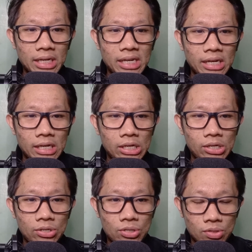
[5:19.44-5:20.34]

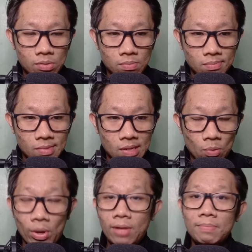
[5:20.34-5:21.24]
is,
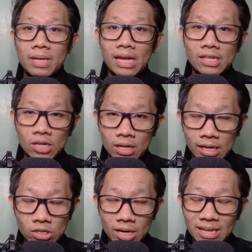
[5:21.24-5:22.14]
well, it's on
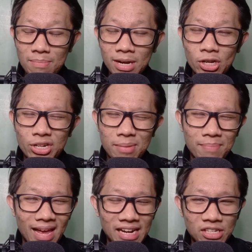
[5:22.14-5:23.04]
a diminishing
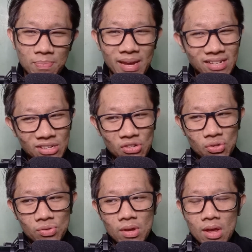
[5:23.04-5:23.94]
balance basis.